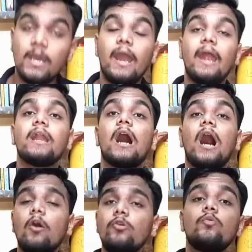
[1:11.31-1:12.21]
and
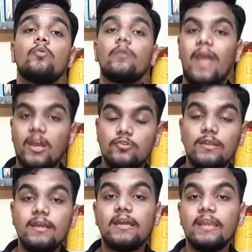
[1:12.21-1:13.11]
how you could
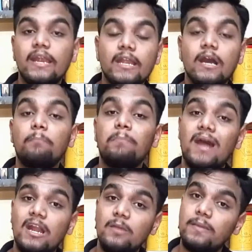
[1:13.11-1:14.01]
actually create a
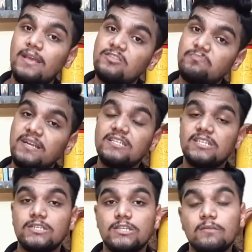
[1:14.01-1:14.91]
plant-based meat
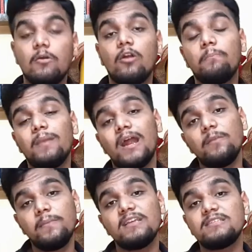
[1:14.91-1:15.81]
system or a
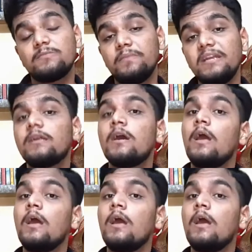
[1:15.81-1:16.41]
plant-based meat